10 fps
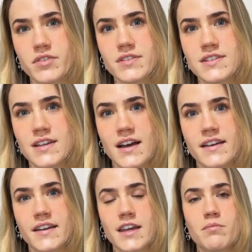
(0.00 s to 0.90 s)

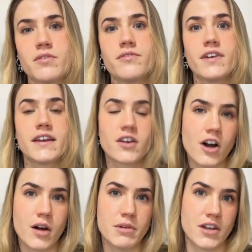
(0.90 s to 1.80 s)
design can prevent
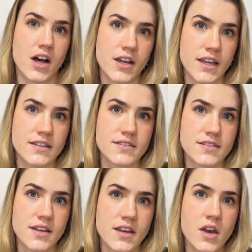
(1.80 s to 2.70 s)
carbon
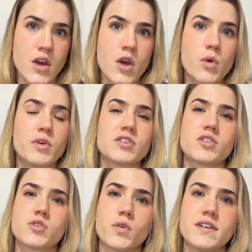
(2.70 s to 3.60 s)
lock-ins, which are
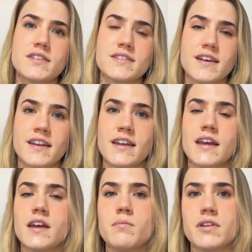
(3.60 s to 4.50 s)
choices that
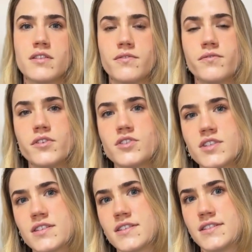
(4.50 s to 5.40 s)
inhibit the future
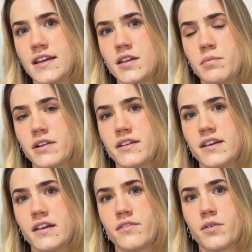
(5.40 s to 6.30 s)

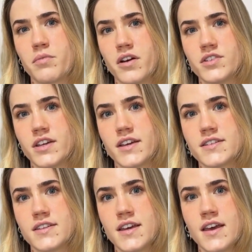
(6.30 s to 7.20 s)
sustainability of the
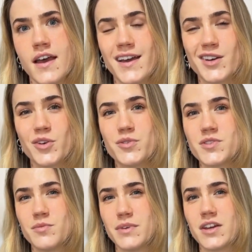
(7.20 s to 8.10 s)
project and can
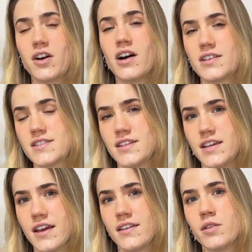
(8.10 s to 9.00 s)
also be costly
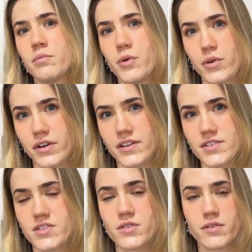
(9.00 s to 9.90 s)
and
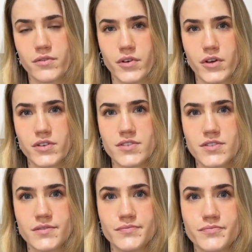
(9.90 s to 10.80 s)
laborious to
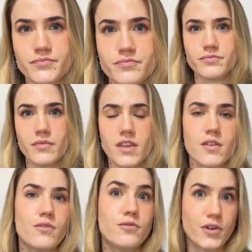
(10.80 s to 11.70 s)
reverse.
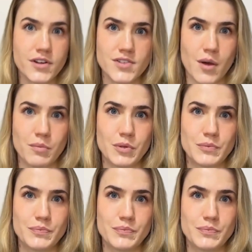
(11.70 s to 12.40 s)
For example,